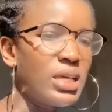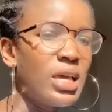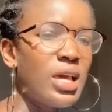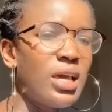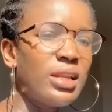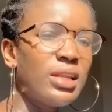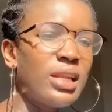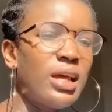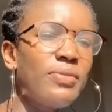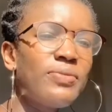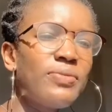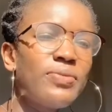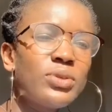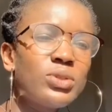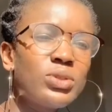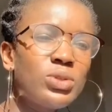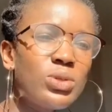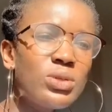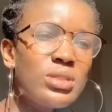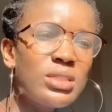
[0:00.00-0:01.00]
Now, for
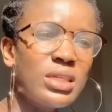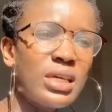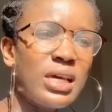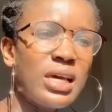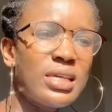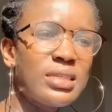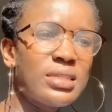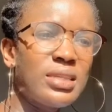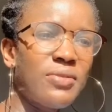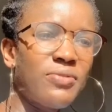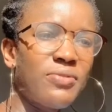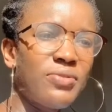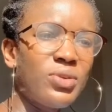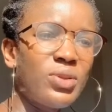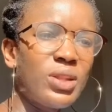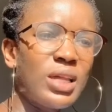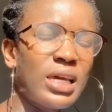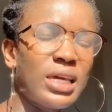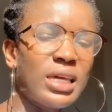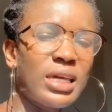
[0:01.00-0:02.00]
those guys that feel
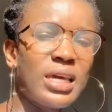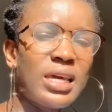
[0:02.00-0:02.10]
like,